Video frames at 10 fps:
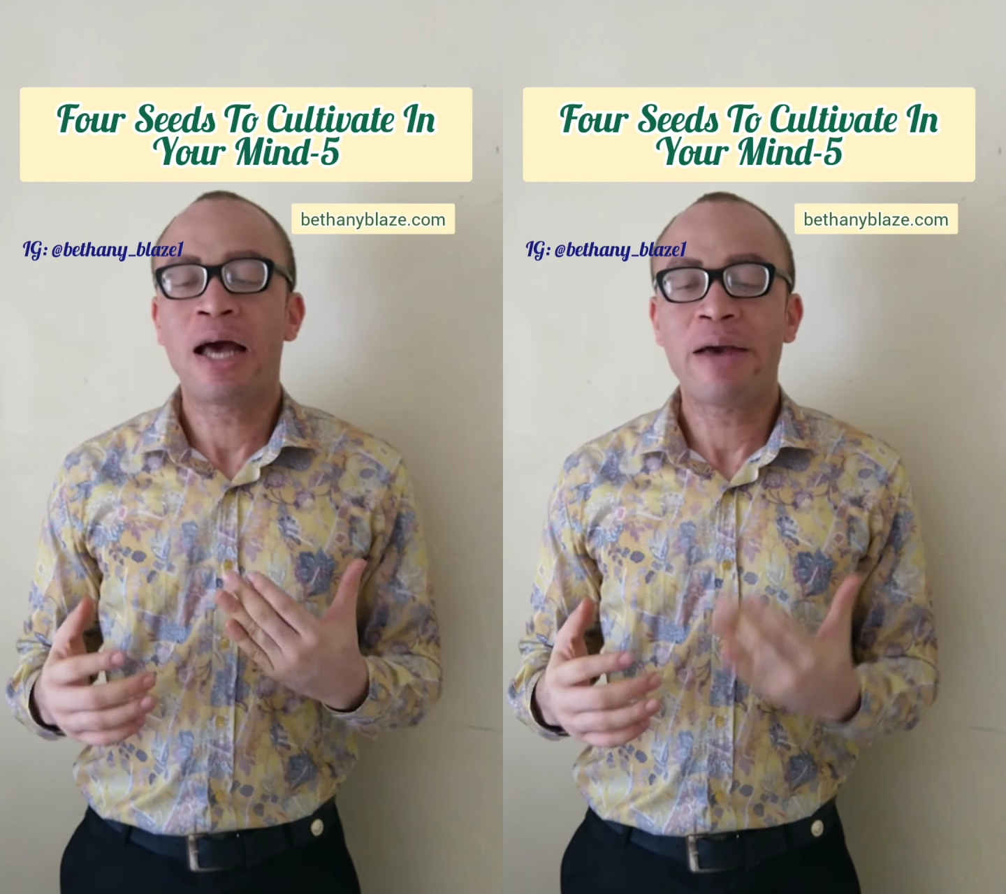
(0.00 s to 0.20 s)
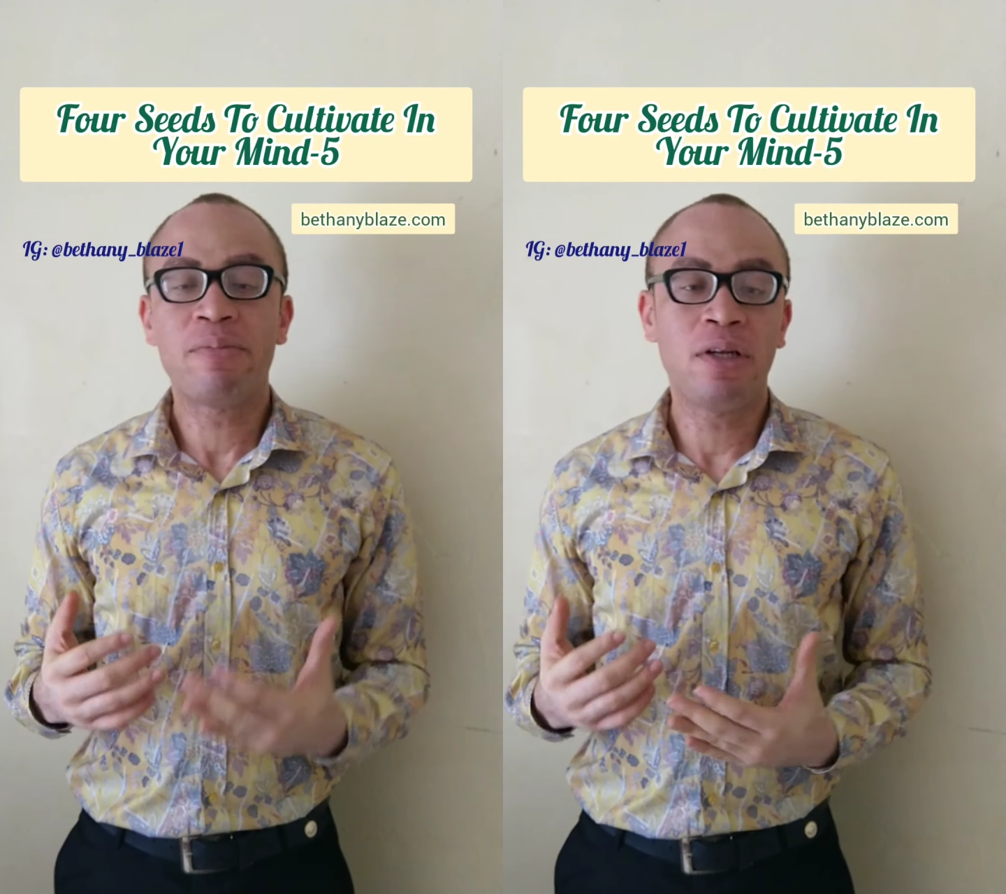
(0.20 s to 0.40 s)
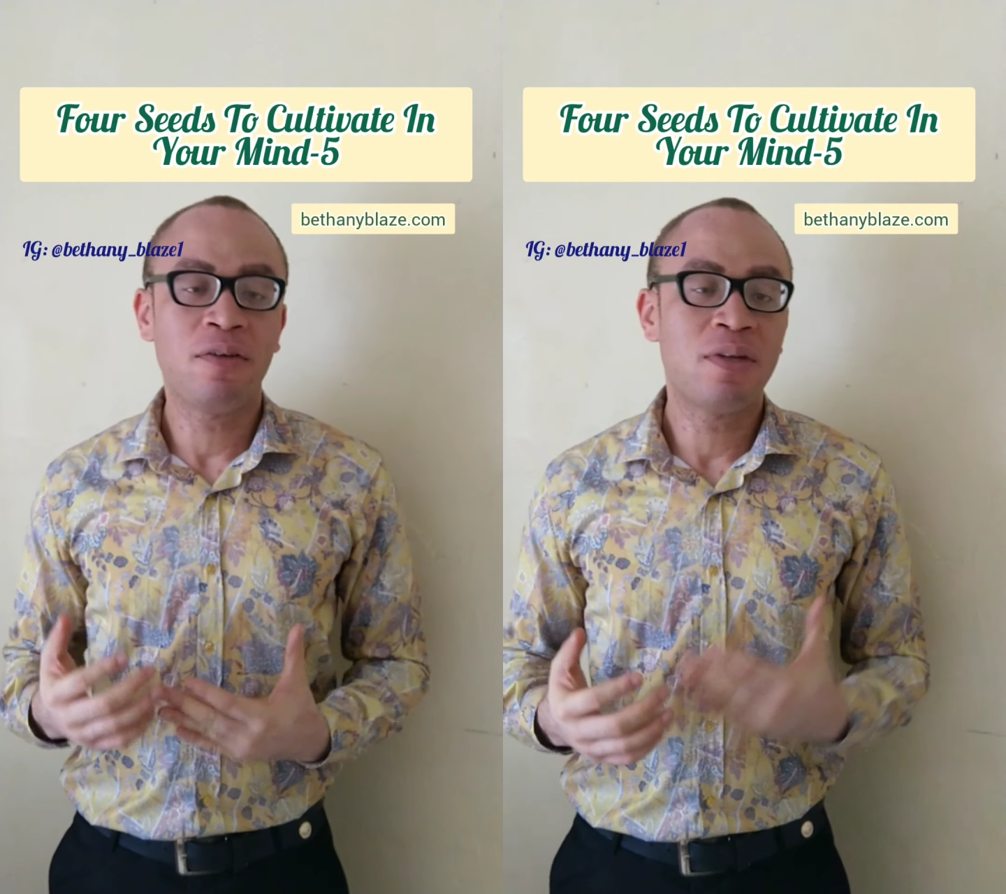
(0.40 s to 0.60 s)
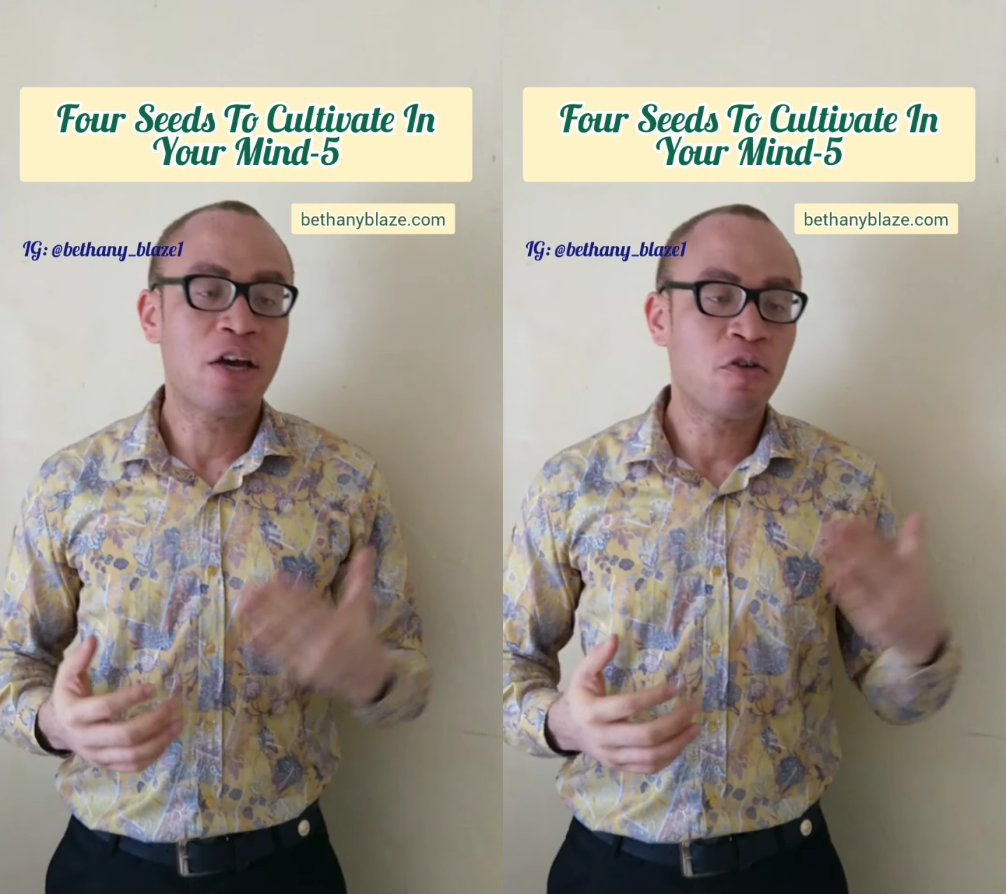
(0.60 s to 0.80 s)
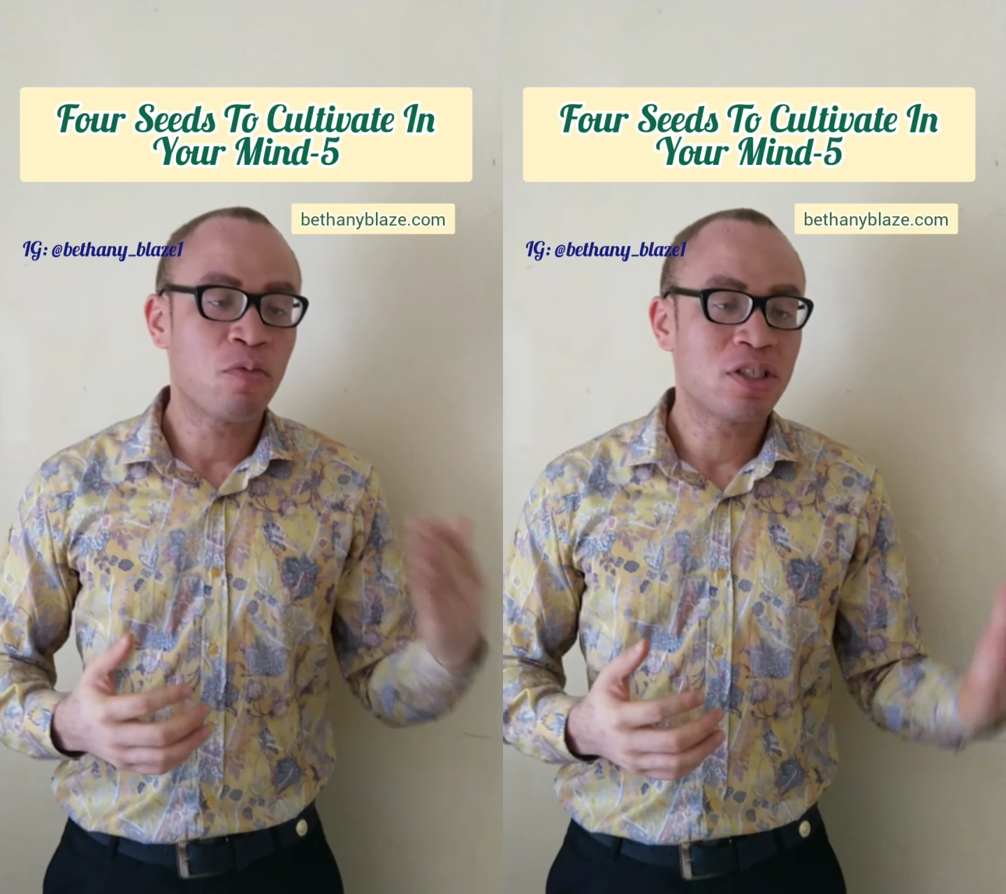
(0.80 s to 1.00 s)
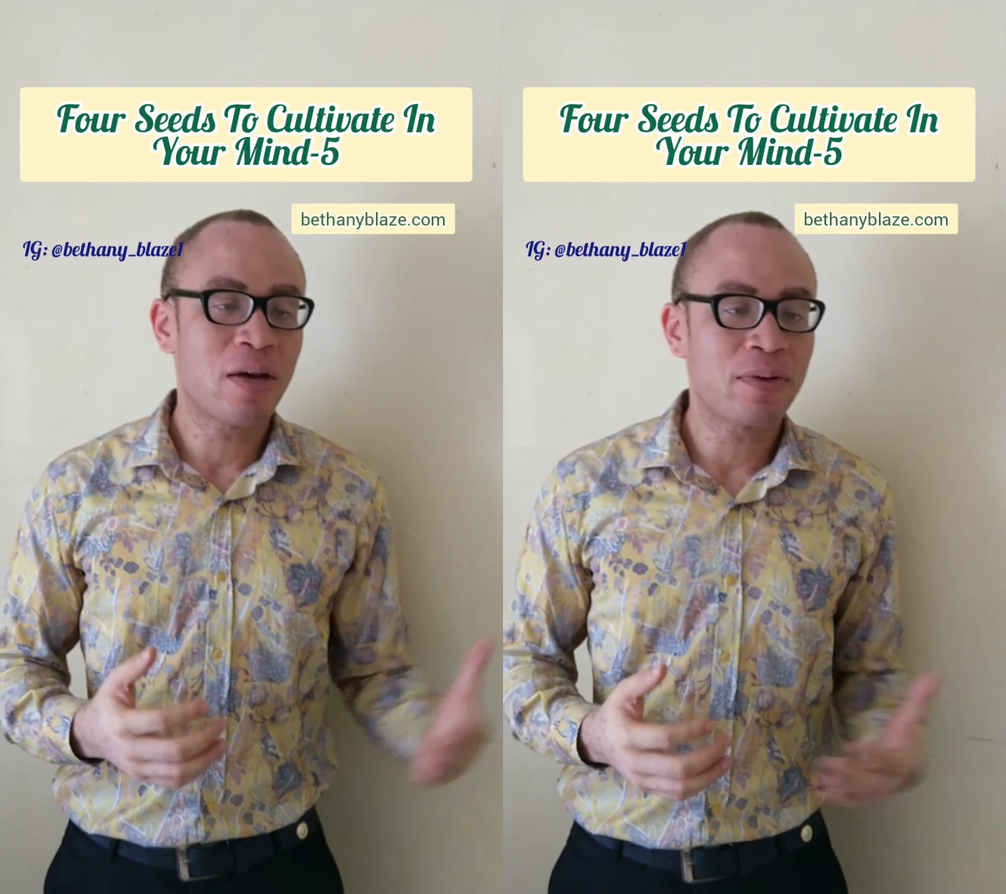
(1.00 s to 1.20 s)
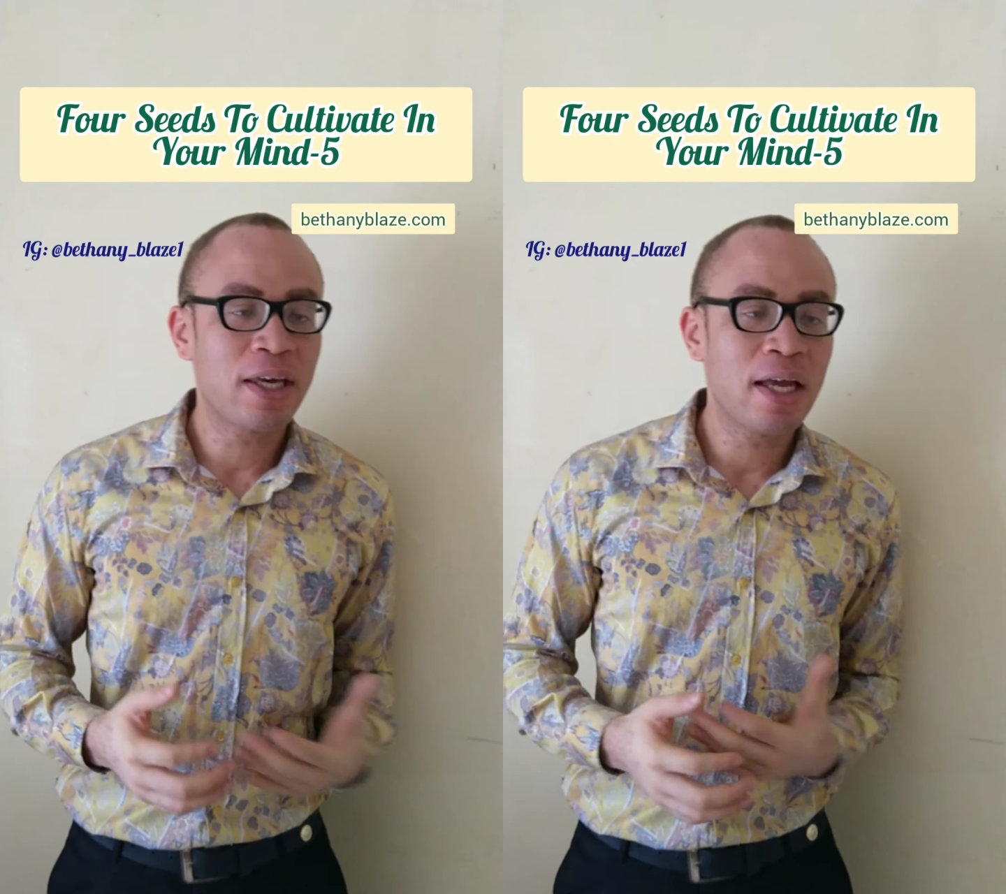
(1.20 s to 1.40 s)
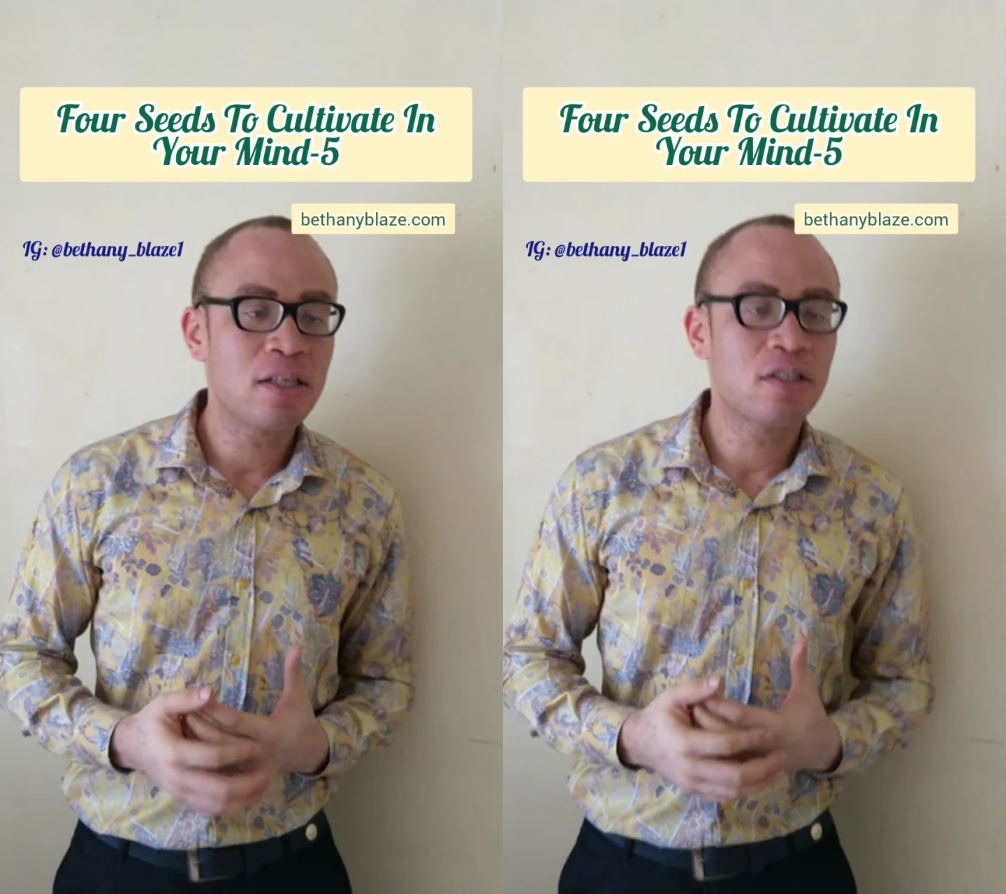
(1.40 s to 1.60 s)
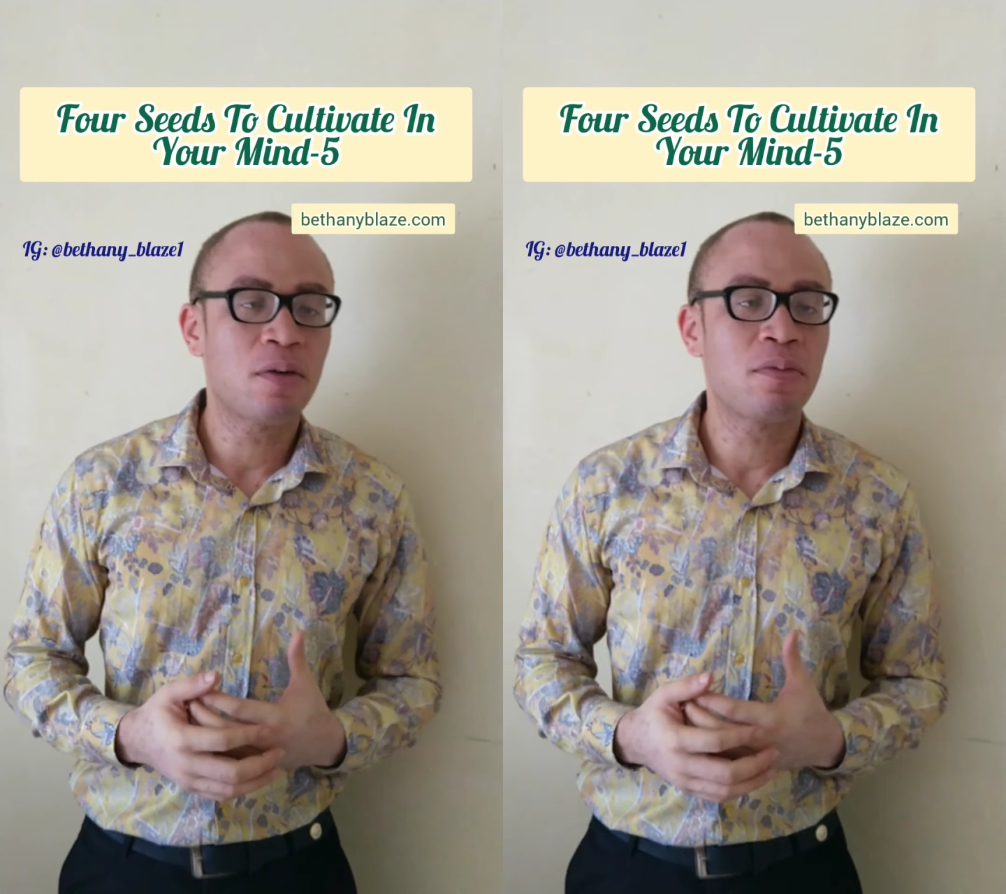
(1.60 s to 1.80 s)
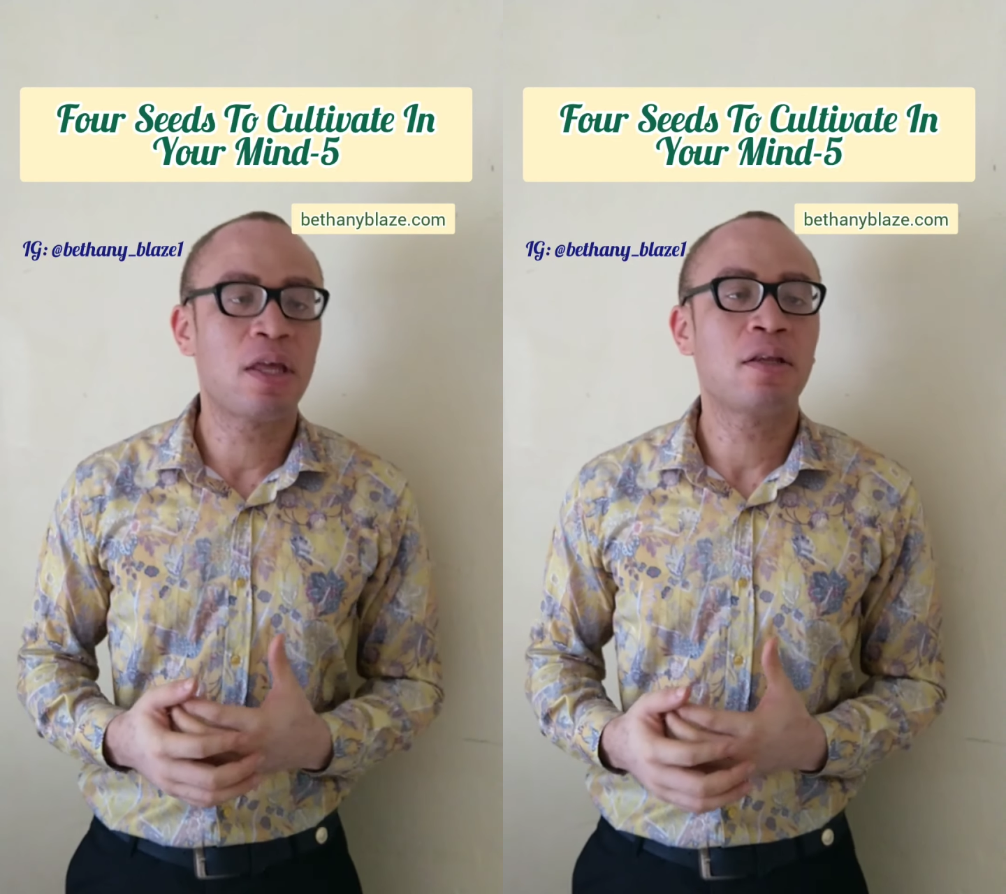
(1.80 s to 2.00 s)
I believe that you must have gained
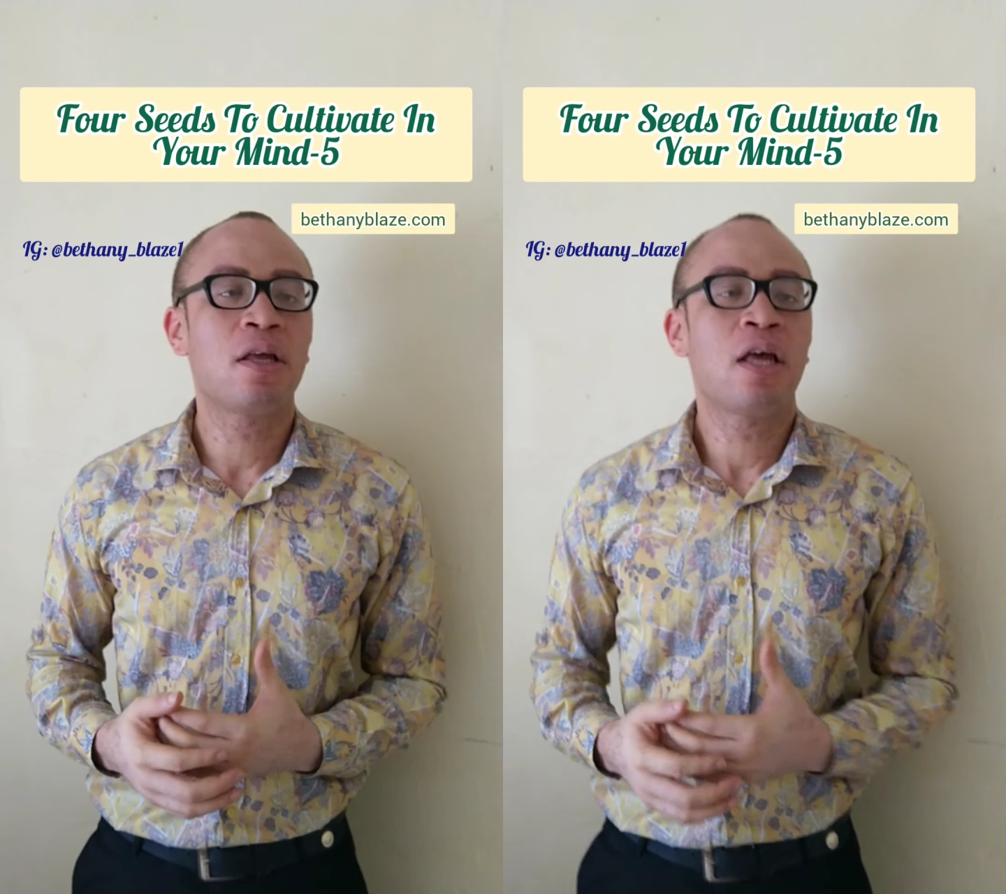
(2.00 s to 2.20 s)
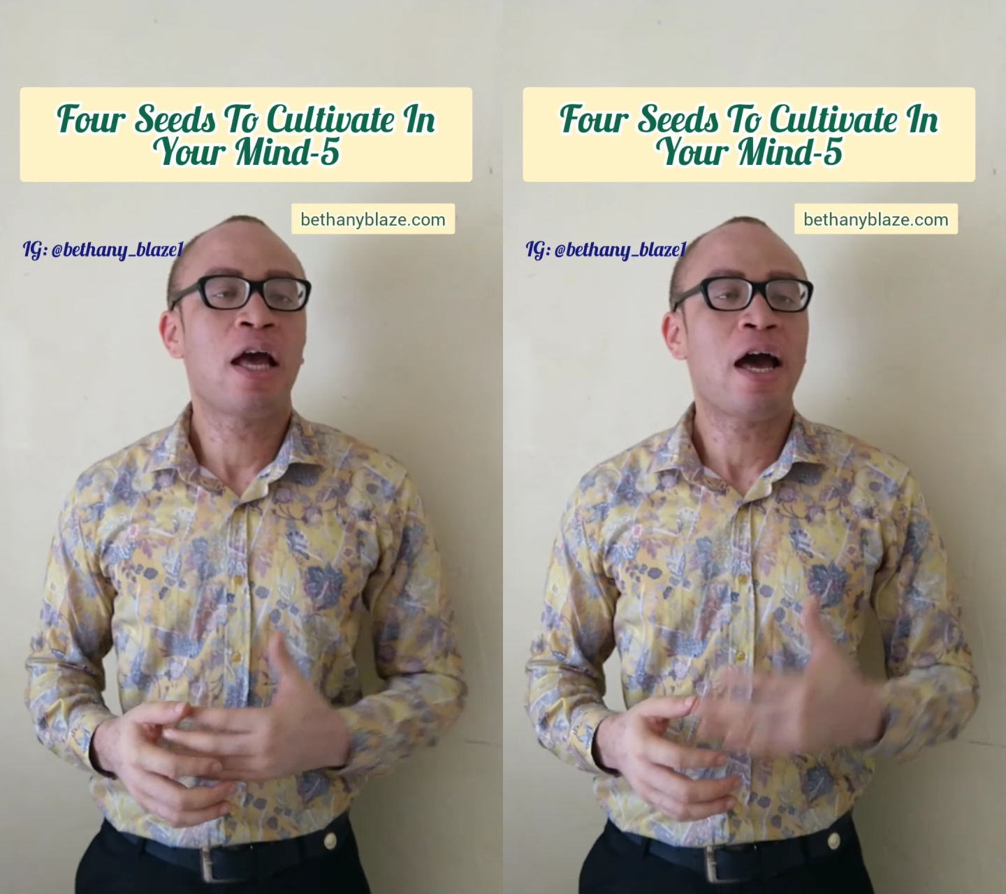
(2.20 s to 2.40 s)
something.